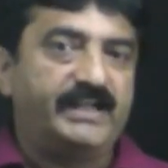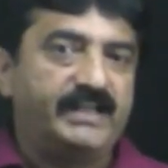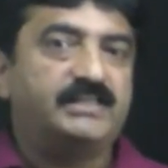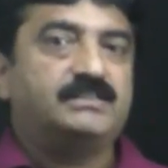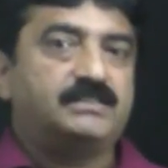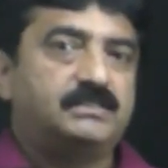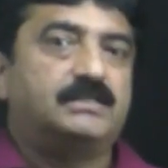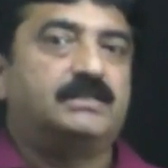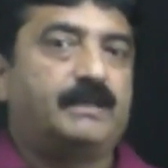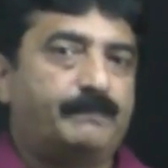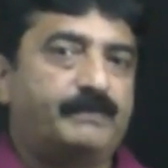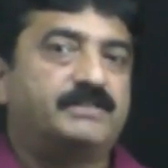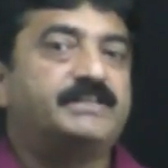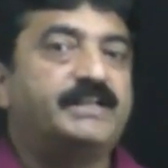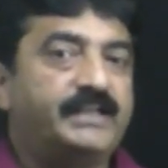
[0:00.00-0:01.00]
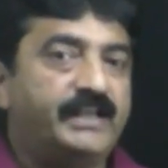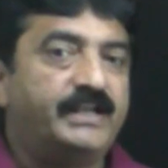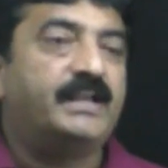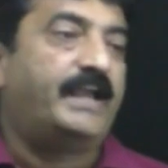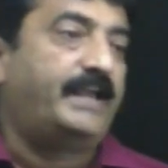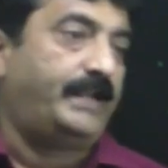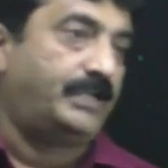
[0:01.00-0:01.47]
It is
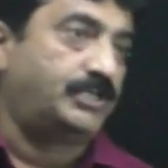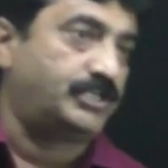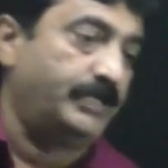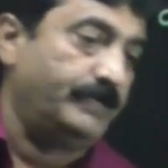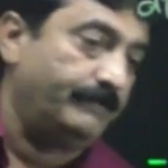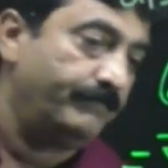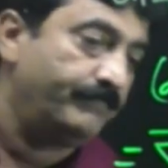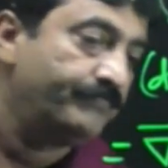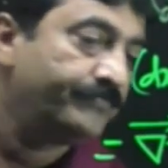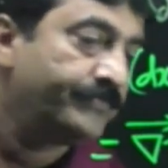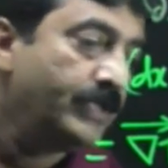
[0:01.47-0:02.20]
representing direction.